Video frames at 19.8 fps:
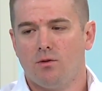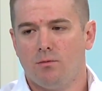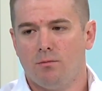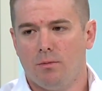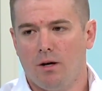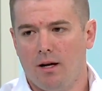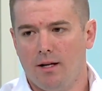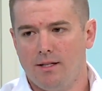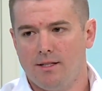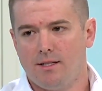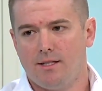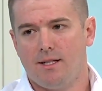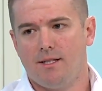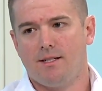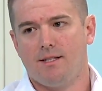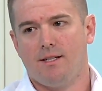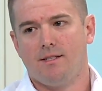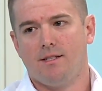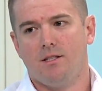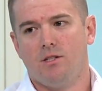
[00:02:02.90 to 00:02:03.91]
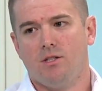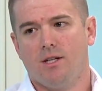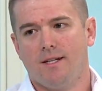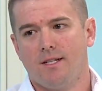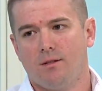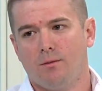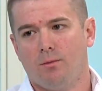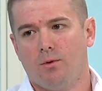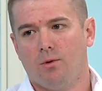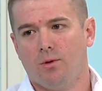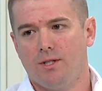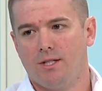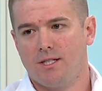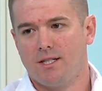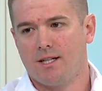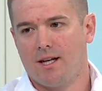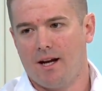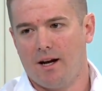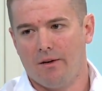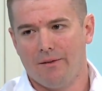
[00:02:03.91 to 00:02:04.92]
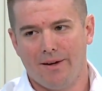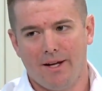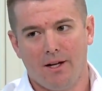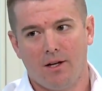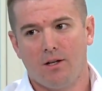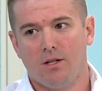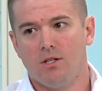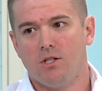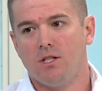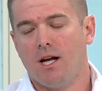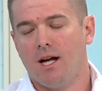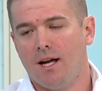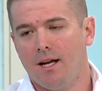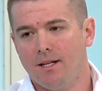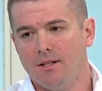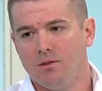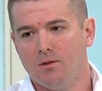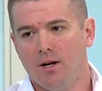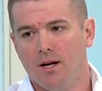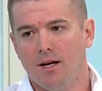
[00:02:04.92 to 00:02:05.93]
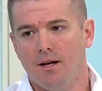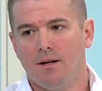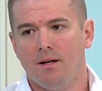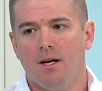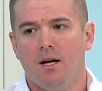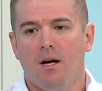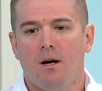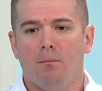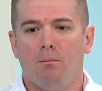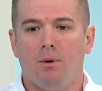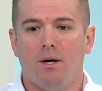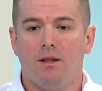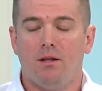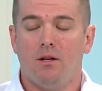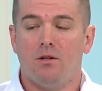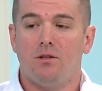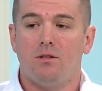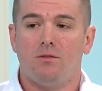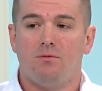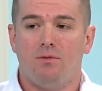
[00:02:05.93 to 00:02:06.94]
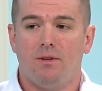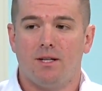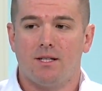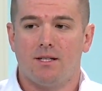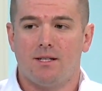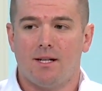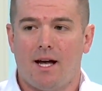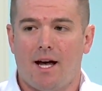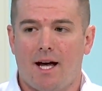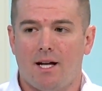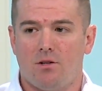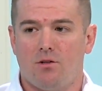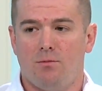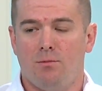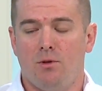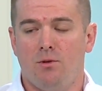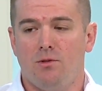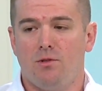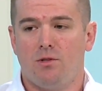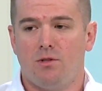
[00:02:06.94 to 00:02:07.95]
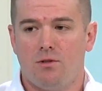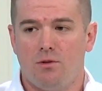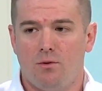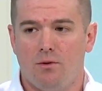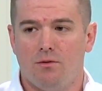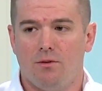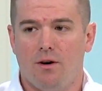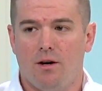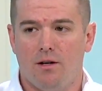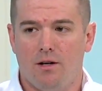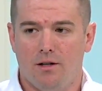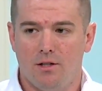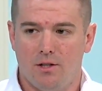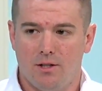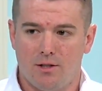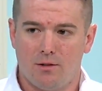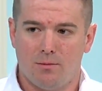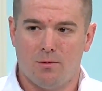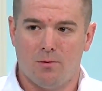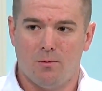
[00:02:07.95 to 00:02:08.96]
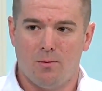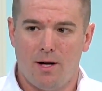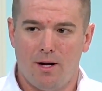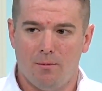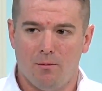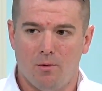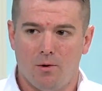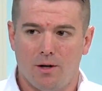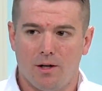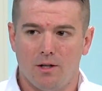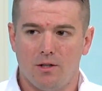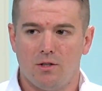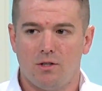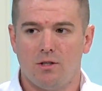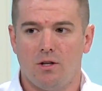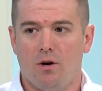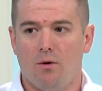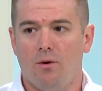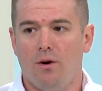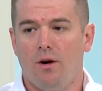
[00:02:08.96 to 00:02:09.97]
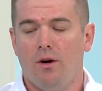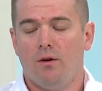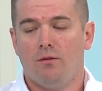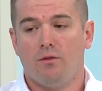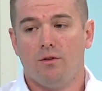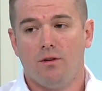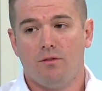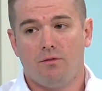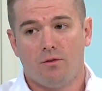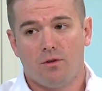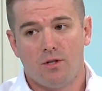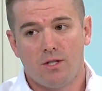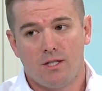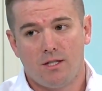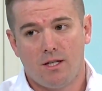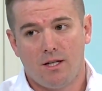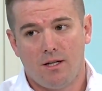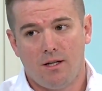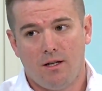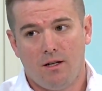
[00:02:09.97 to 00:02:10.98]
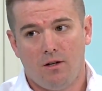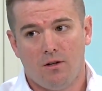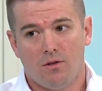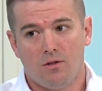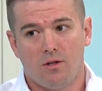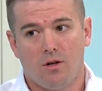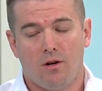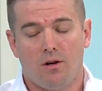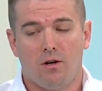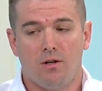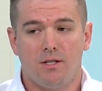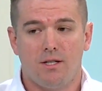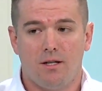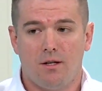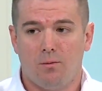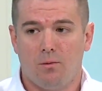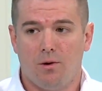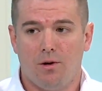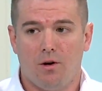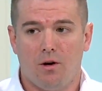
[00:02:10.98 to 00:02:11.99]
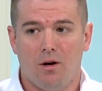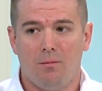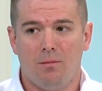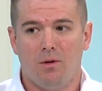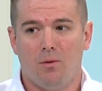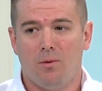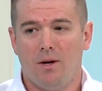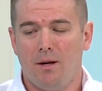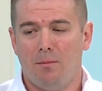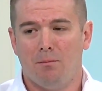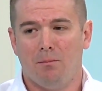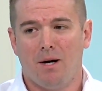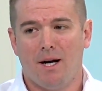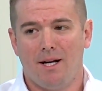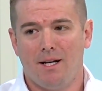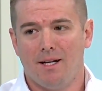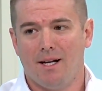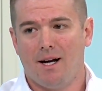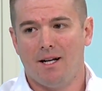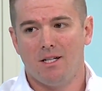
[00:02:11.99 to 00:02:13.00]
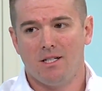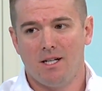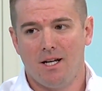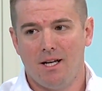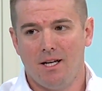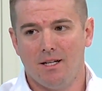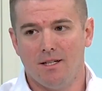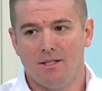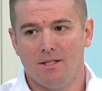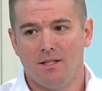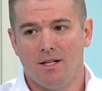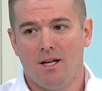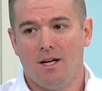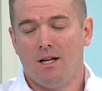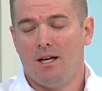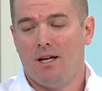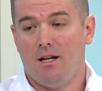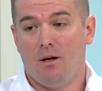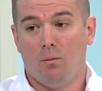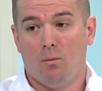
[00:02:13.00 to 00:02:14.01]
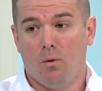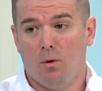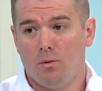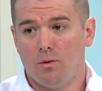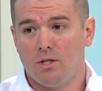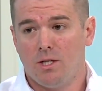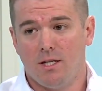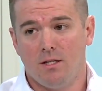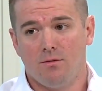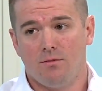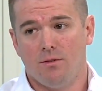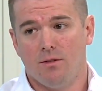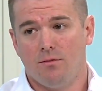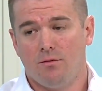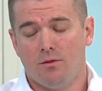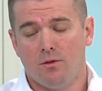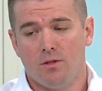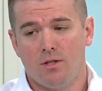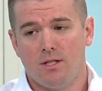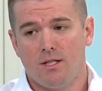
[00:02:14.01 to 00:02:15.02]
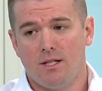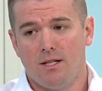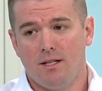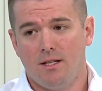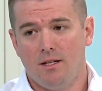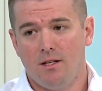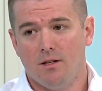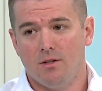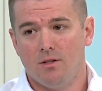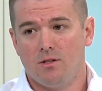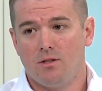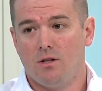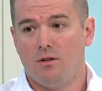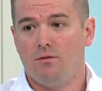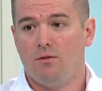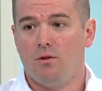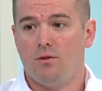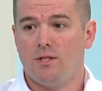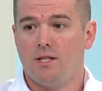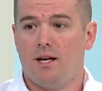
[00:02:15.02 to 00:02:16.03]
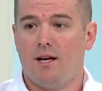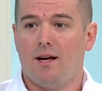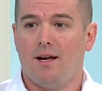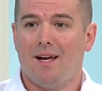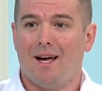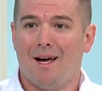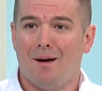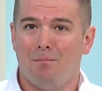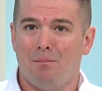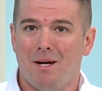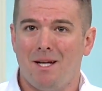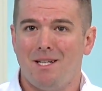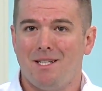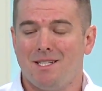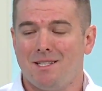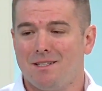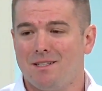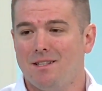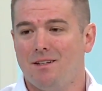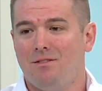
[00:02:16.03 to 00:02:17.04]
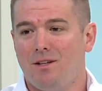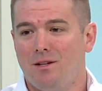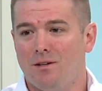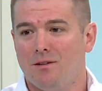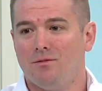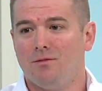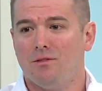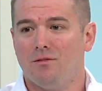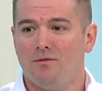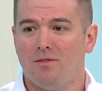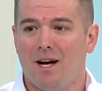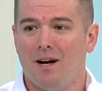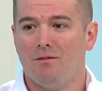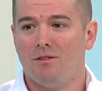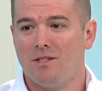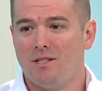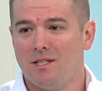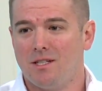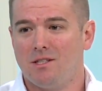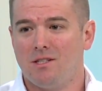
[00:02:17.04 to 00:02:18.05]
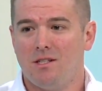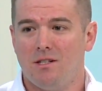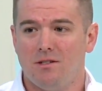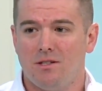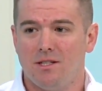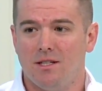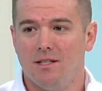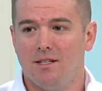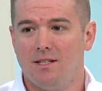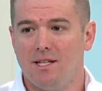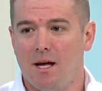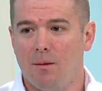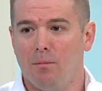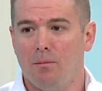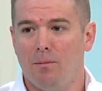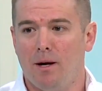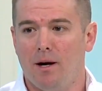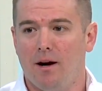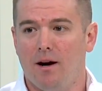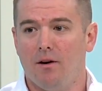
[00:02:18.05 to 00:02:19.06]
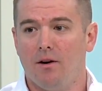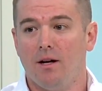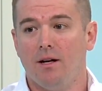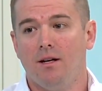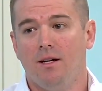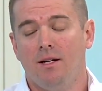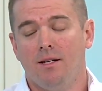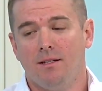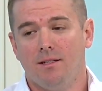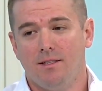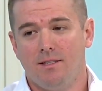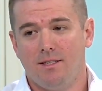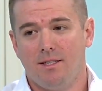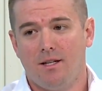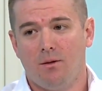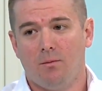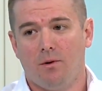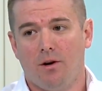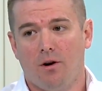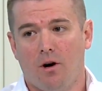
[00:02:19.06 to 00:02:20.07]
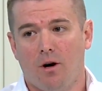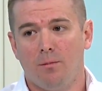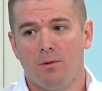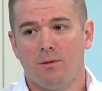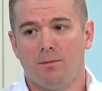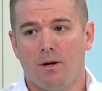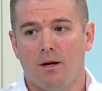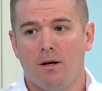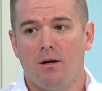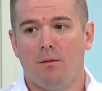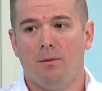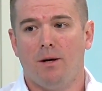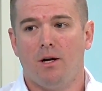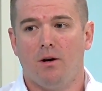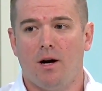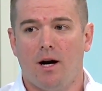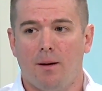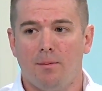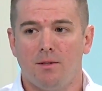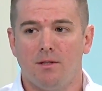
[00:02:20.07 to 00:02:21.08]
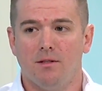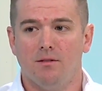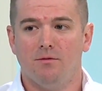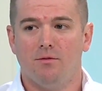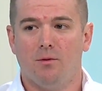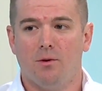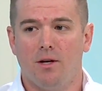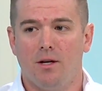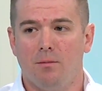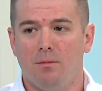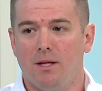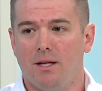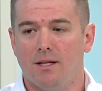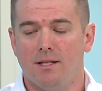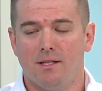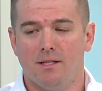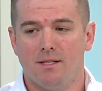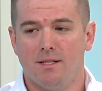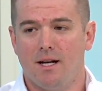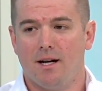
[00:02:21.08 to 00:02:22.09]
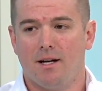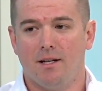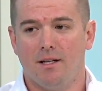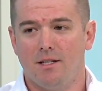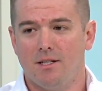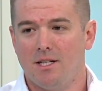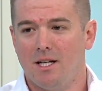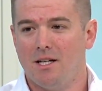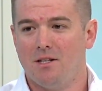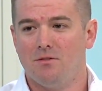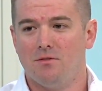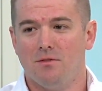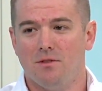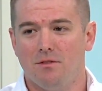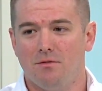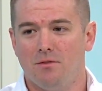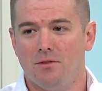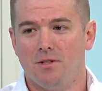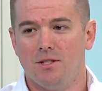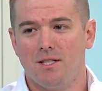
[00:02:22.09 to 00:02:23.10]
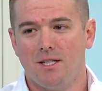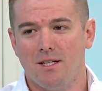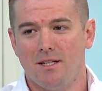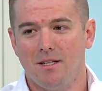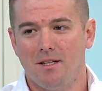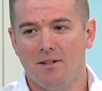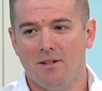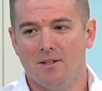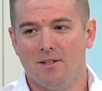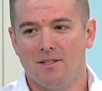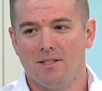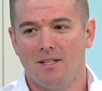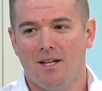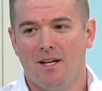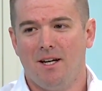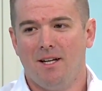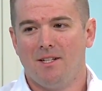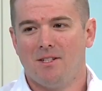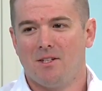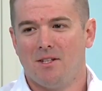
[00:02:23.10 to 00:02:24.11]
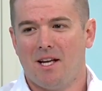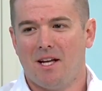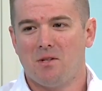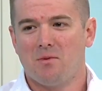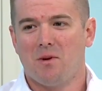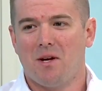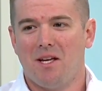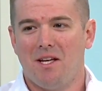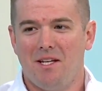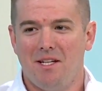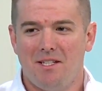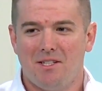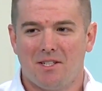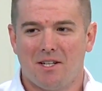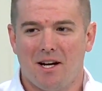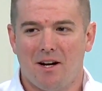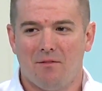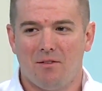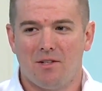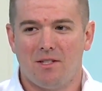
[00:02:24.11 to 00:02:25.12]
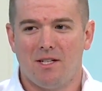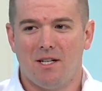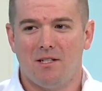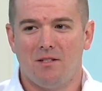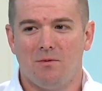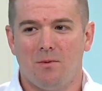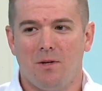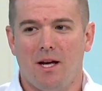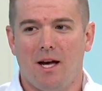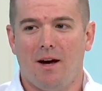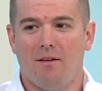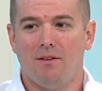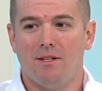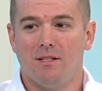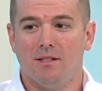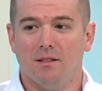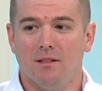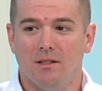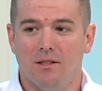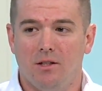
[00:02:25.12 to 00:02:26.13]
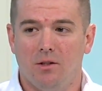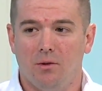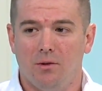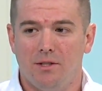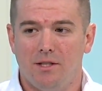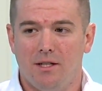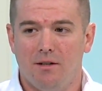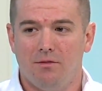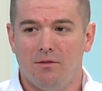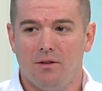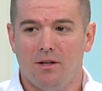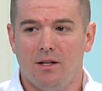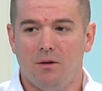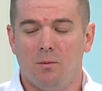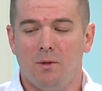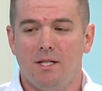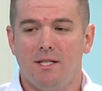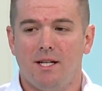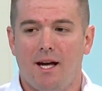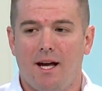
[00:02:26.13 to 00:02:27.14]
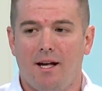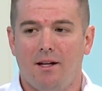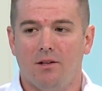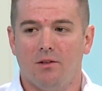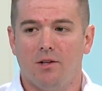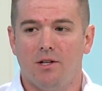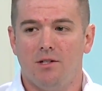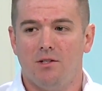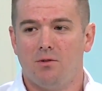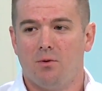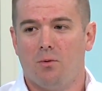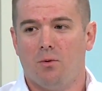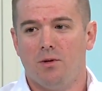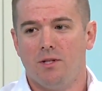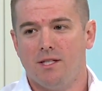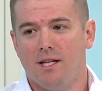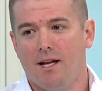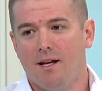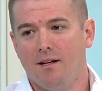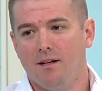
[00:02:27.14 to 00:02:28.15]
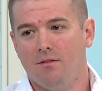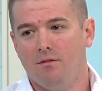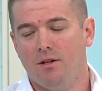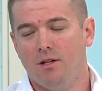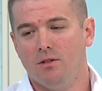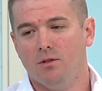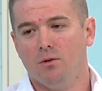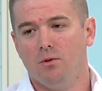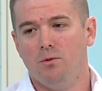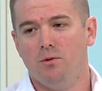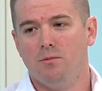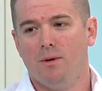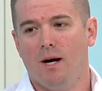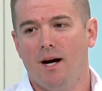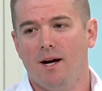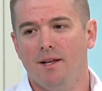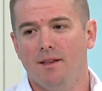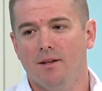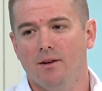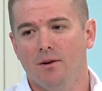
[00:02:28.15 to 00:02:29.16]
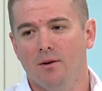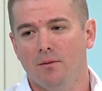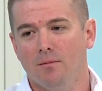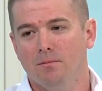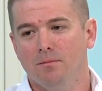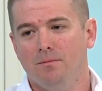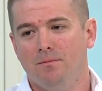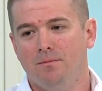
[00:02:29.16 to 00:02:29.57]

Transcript: mindset says adjustable is scary. It could change, right? But there's fixed attributes to adjustable rate mortgage. So for the first 10 years on our 10-1 arm, the rate might not change, and it won't change for the first 10 years. So if you say, I might just live here for five or six years in the Tampa Bay area, the 10-1 arm is probably a better option for you because it's not going to change for the first 10 years. So that's why each conversation we have, it's a little different and we tailor it towards that individual who's yeah. buying the home.